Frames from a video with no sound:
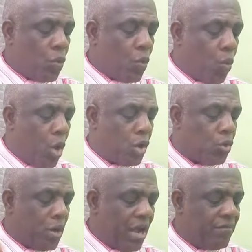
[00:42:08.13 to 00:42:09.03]
What
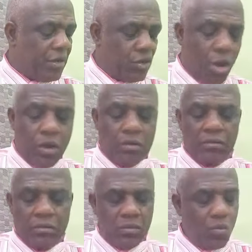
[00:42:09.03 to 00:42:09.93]
could have been done?
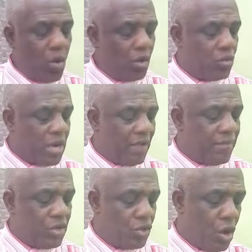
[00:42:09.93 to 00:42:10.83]
What could have
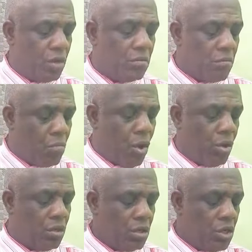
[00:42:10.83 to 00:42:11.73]
been done
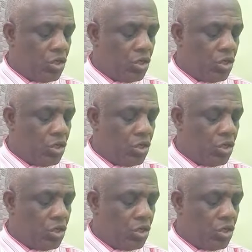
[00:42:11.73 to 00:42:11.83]
more